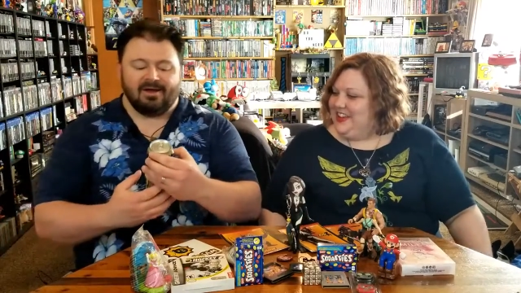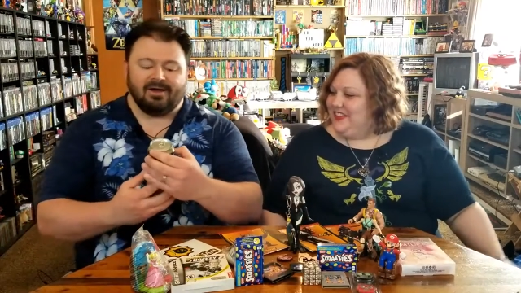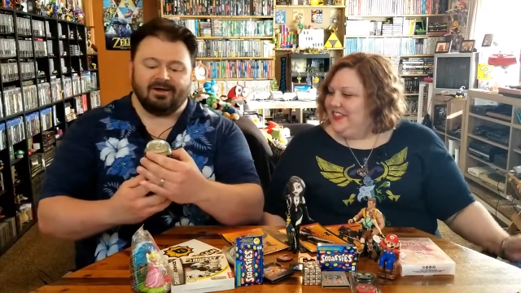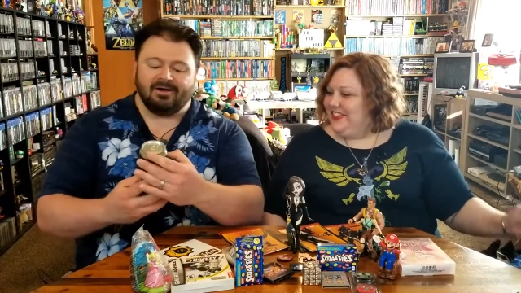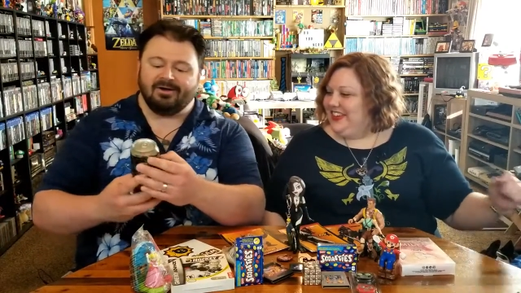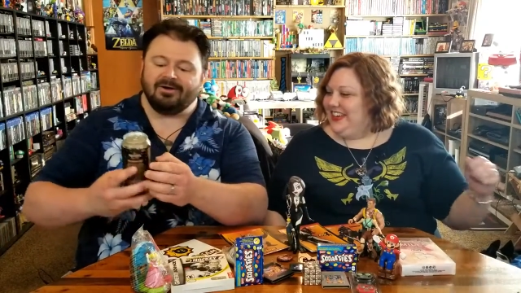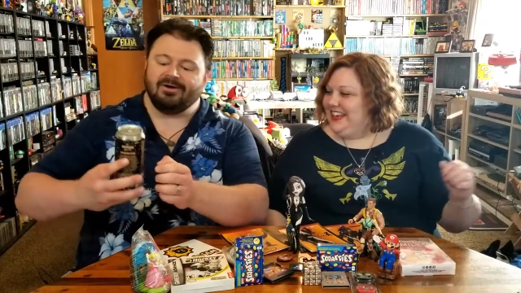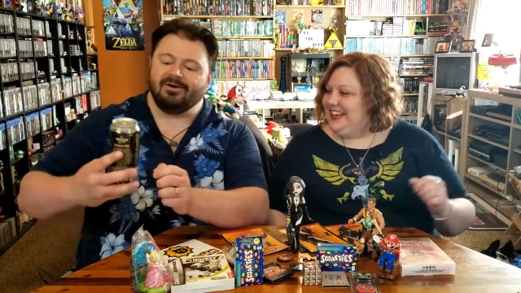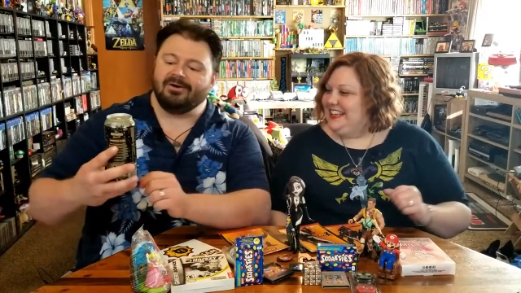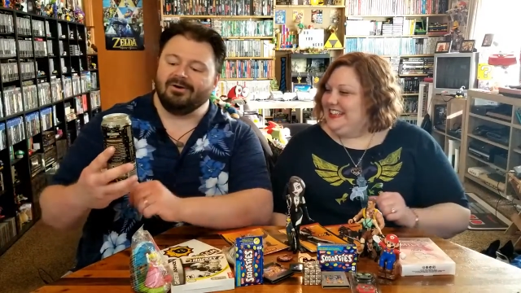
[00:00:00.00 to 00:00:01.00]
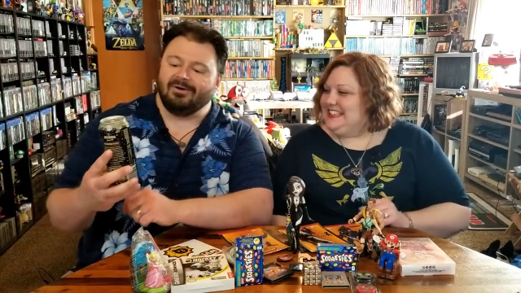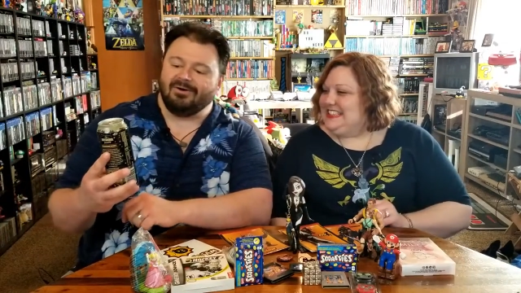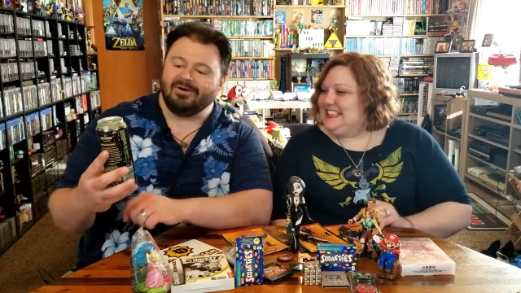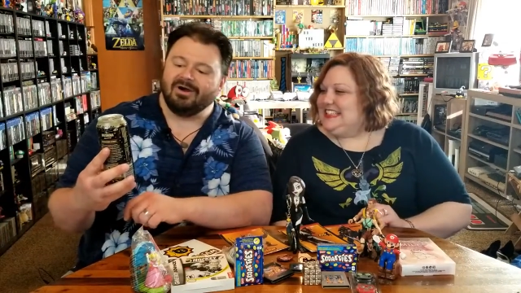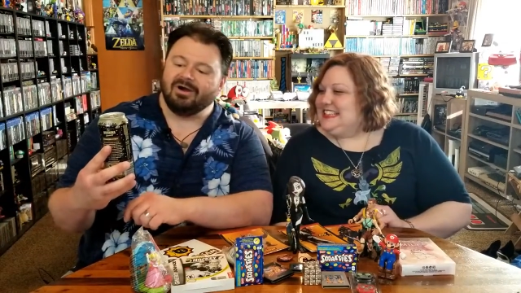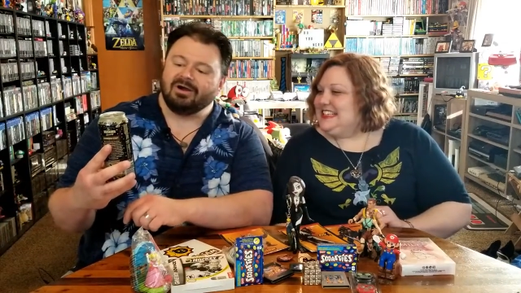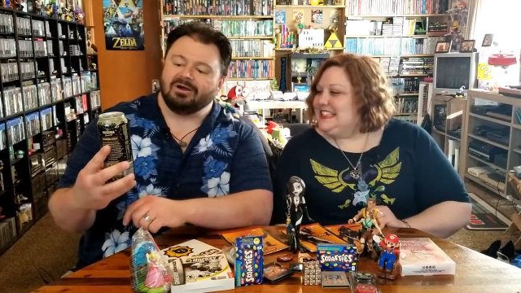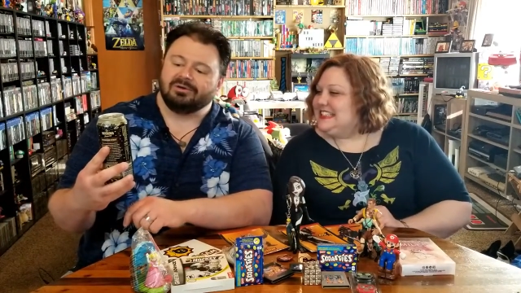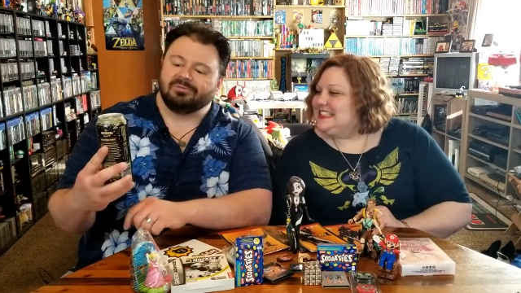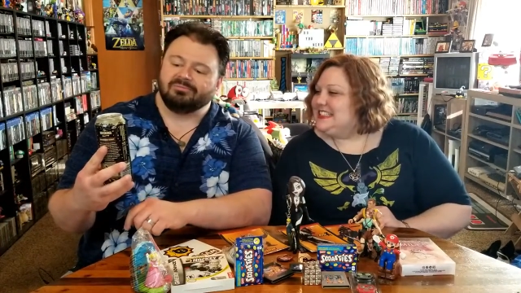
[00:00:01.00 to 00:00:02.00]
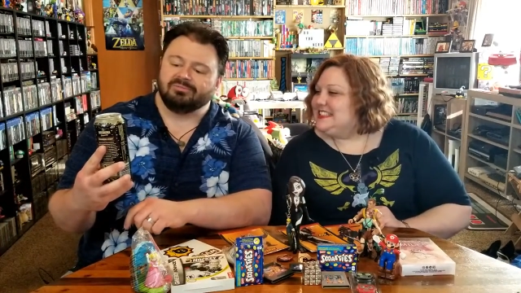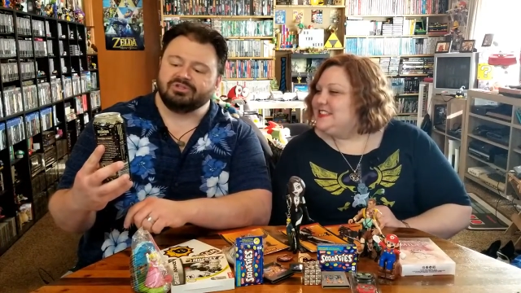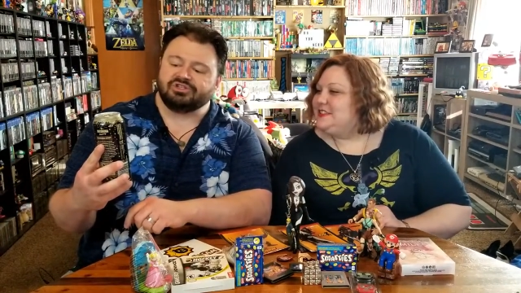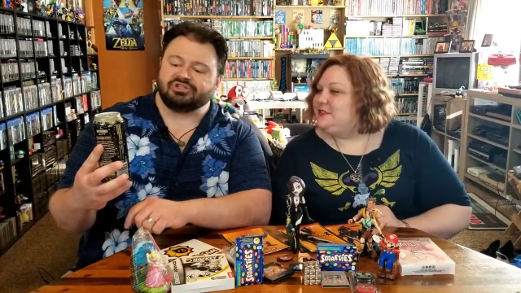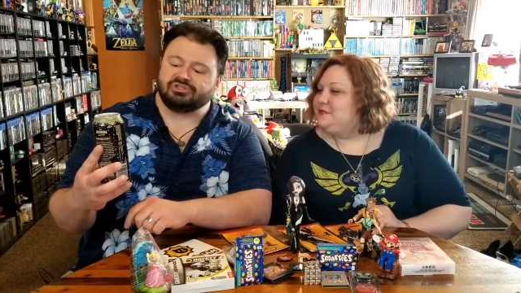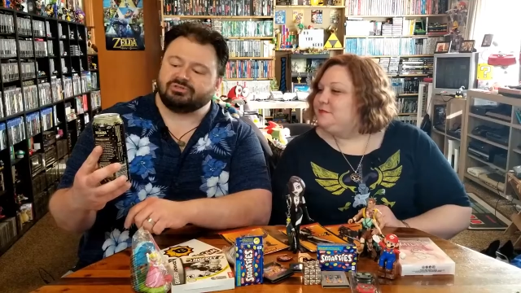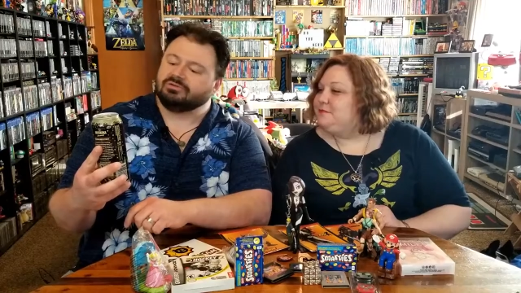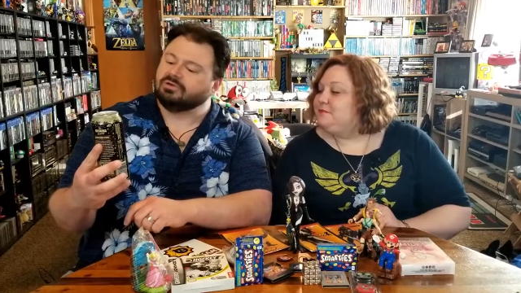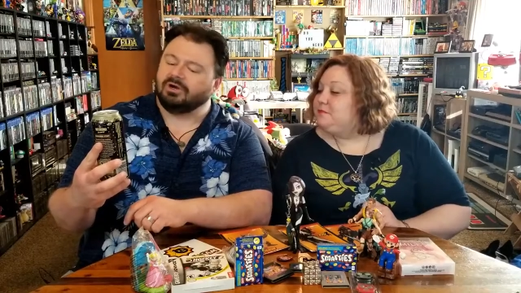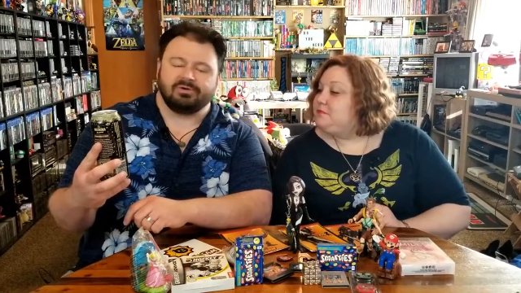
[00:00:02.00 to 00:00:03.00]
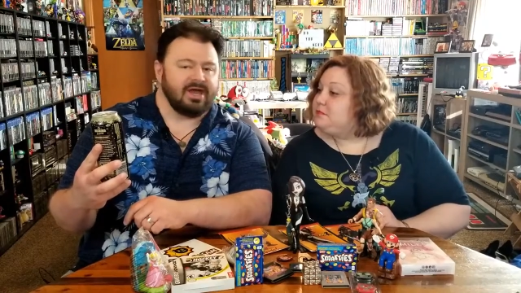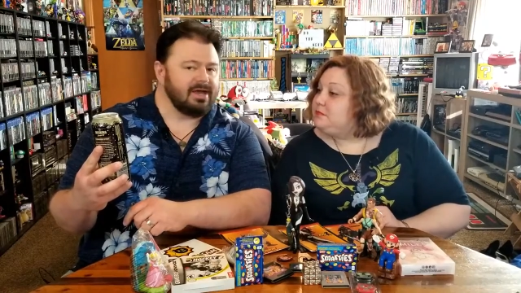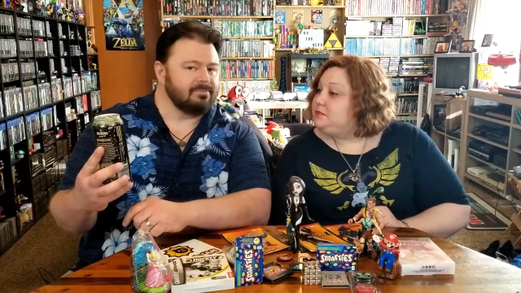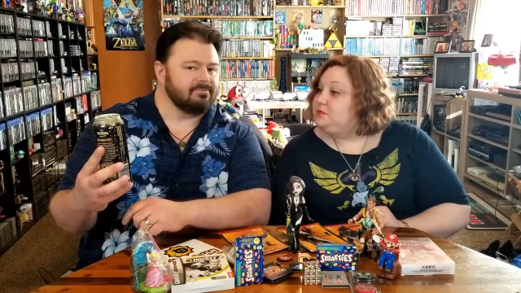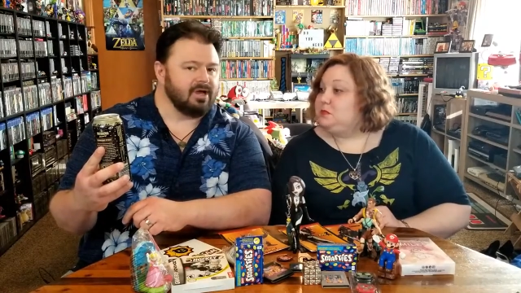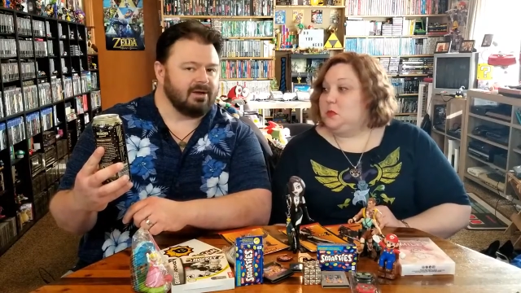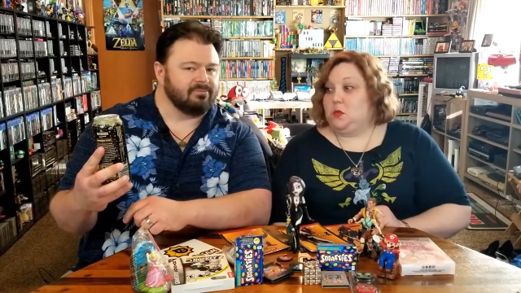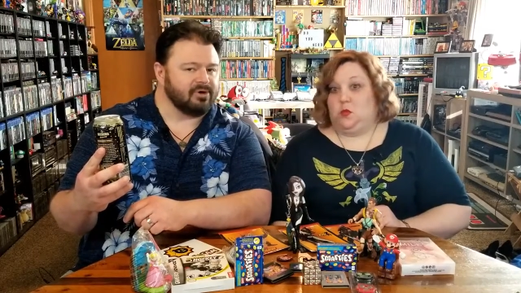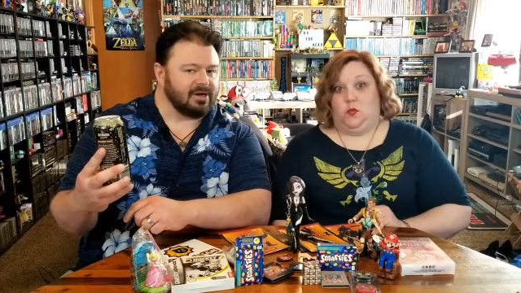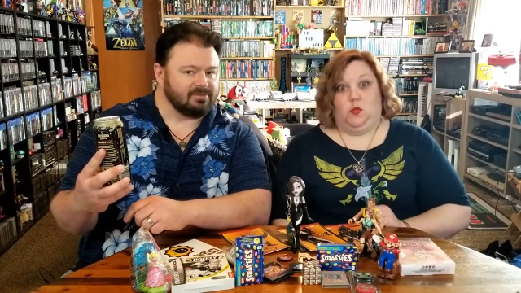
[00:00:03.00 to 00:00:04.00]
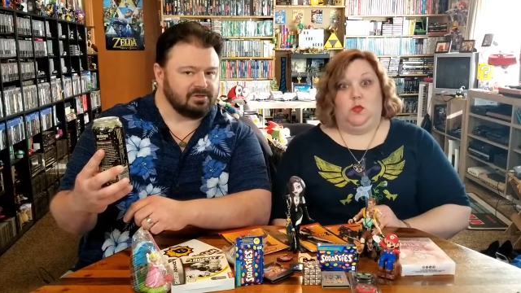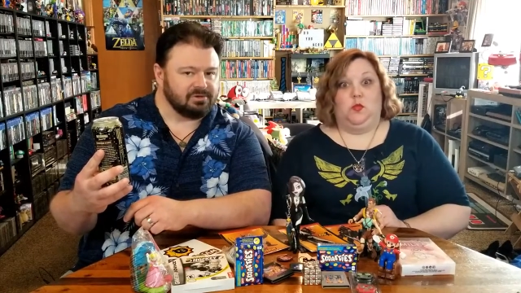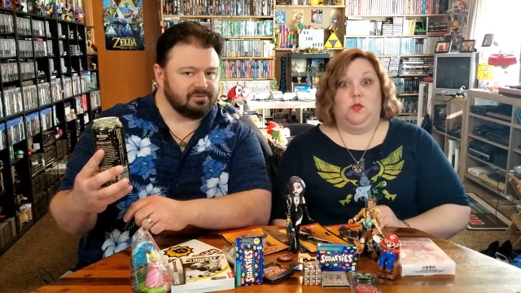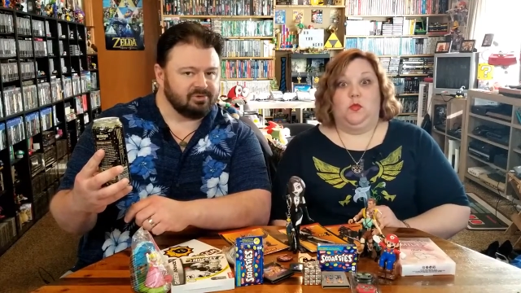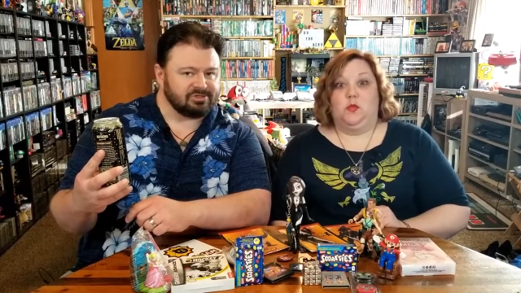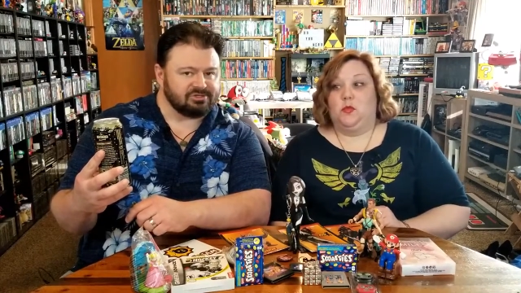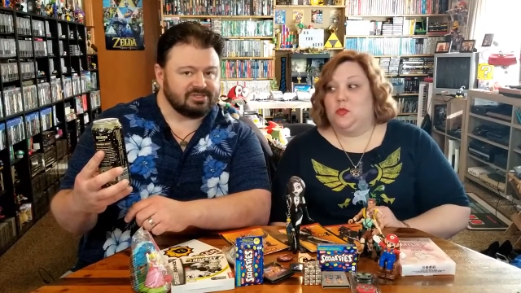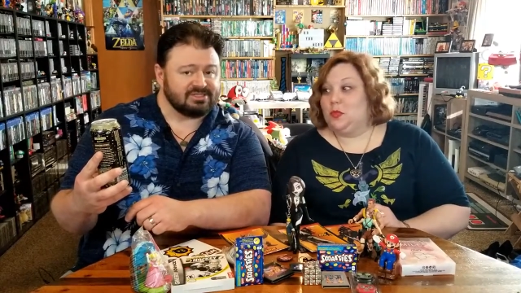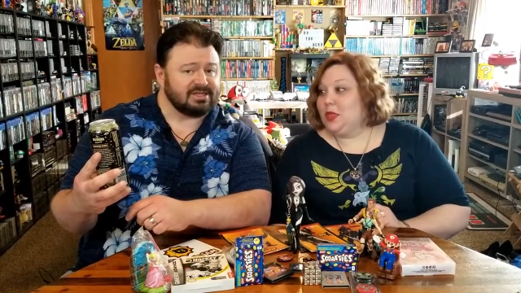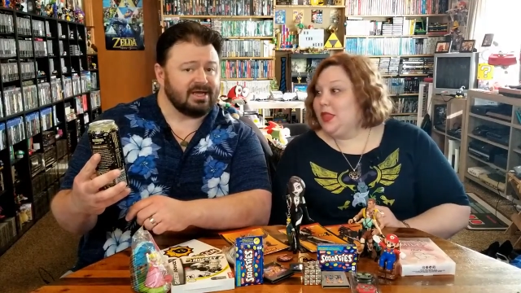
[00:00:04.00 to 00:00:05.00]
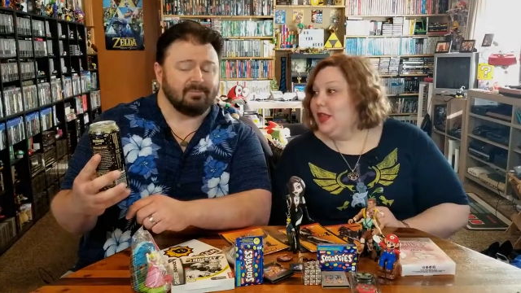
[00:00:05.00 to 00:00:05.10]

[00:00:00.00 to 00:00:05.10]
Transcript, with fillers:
Speaker 1: Oh, what is this? Mus okay, I'm probably going to butcher this, and I